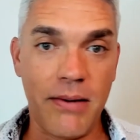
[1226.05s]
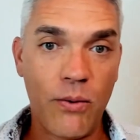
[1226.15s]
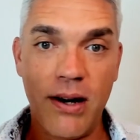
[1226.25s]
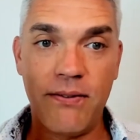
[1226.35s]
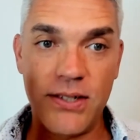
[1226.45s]
My
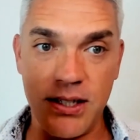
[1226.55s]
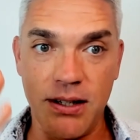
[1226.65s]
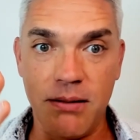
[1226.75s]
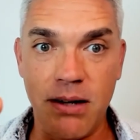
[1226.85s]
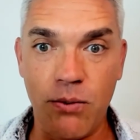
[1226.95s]

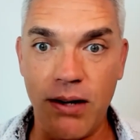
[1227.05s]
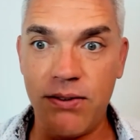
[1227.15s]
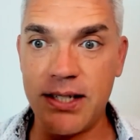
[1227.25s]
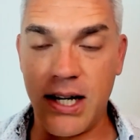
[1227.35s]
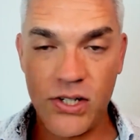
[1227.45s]

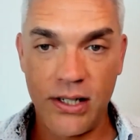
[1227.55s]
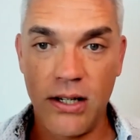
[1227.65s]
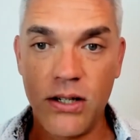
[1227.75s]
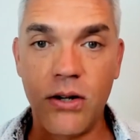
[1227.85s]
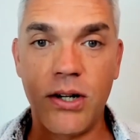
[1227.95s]
wife is actually
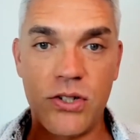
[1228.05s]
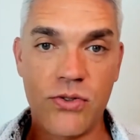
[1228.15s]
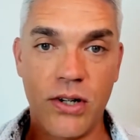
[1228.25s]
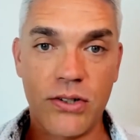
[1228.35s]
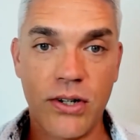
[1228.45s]
a yoga
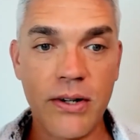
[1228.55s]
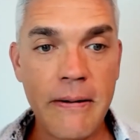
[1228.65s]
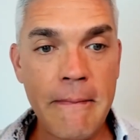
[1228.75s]
instructor.